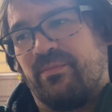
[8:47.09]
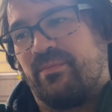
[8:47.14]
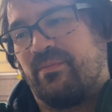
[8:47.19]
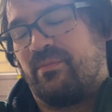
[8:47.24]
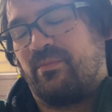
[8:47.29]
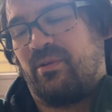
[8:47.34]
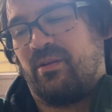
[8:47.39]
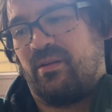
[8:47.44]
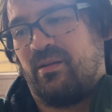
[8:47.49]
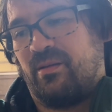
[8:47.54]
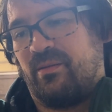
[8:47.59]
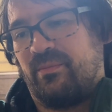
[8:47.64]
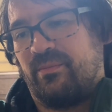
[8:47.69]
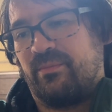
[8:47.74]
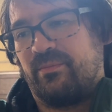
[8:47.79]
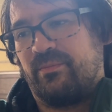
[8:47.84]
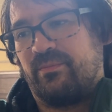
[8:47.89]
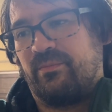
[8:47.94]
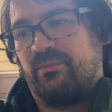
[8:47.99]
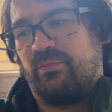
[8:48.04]

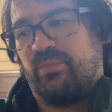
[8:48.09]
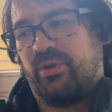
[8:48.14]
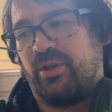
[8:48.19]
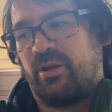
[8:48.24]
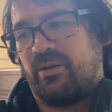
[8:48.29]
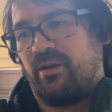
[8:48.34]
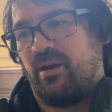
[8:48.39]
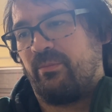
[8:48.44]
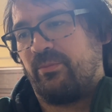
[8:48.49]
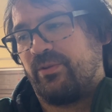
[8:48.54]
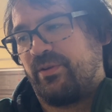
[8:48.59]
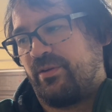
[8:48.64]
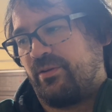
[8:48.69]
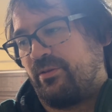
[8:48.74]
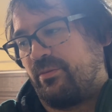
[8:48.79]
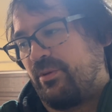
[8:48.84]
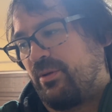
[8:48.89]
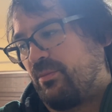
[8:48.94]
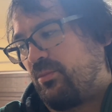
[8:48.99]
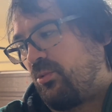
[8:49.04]
play around with it a little
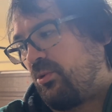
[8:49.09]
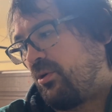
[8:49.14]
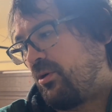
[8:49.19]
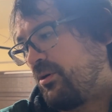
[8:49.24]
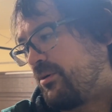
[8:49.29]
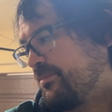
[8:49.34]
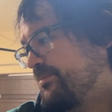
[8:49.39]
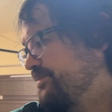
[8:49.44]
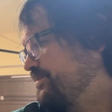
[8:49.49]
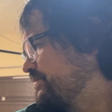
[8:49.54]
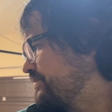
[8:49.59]
bit more and